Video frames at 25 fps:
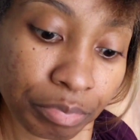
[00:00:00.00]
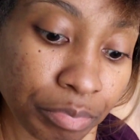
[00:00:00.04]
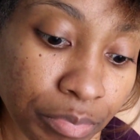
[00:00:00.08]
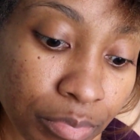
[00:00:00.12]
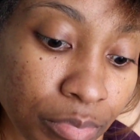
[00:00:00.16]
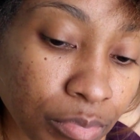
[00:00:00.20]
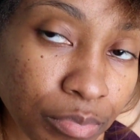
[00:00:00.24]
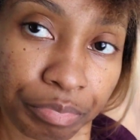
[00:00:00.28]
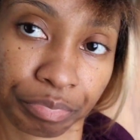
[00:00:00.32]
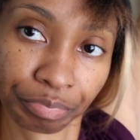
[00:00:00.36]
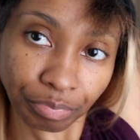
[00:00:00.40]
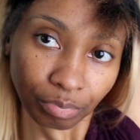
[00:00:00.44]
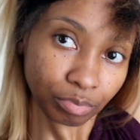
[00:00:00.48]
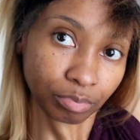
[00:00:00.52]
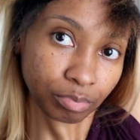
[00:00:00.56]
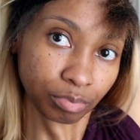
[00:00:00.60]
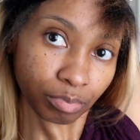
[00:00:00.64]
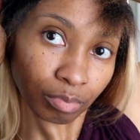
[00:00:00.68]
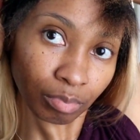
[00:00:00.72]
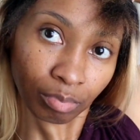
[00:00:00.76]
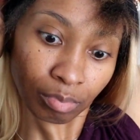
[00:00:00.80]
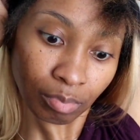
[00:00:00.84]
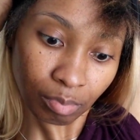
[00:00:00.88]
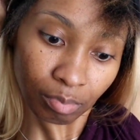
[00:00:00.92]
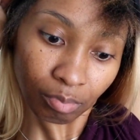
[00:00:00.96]
excess
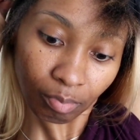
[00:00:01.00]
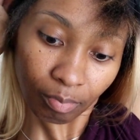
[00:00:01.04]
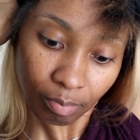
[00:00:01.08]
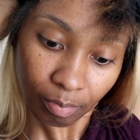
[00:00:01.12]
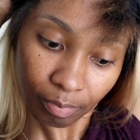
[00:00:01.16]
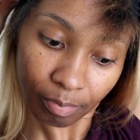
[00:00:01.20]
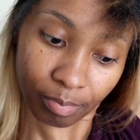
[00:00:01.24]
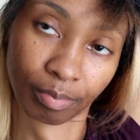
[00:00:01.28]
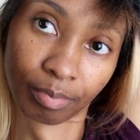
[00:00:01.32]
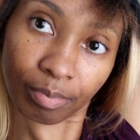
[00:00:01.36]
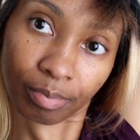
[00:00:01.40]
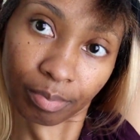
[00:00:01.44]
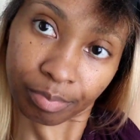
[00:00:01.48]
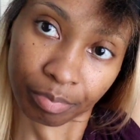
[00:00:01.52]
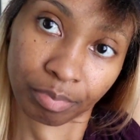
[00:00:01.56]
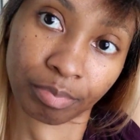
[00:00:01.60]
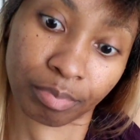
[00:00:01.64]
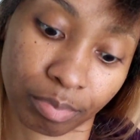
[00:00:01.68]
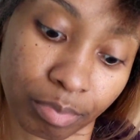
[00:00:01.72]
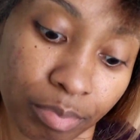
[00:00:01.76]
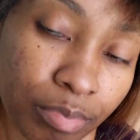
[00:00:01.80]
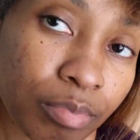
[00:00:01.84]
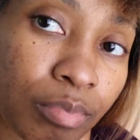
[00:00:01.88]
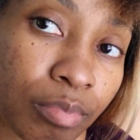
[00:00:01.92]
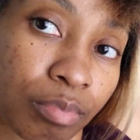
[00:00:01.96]
wig cap that is
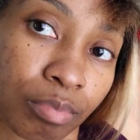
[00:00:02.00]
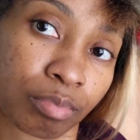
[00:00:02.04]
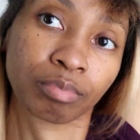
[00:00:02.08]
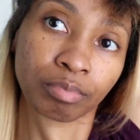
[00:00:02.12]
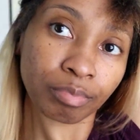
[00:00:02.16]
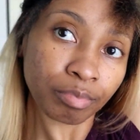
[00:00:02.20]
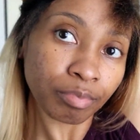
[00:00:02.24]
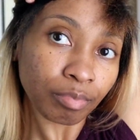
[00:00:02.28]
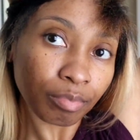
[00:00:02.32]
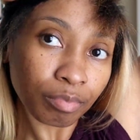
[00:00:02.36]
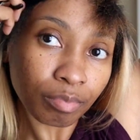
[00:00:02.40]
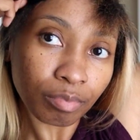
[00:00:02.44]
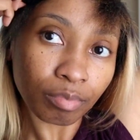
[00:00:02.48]
not glued.